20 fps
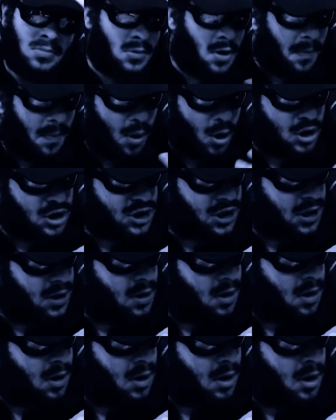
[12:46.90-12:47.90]

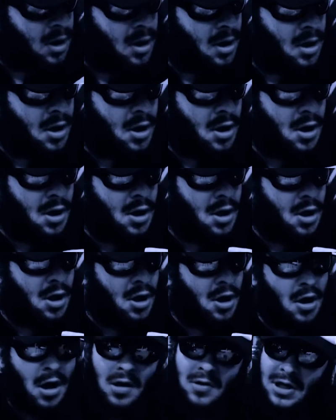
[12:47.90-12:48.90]
Abortion,
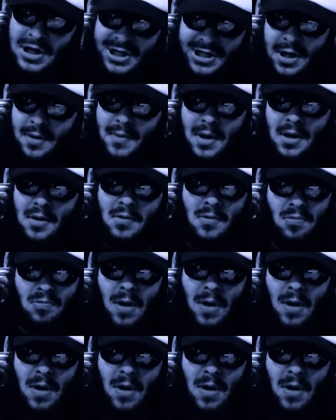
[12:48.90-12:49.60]
unless something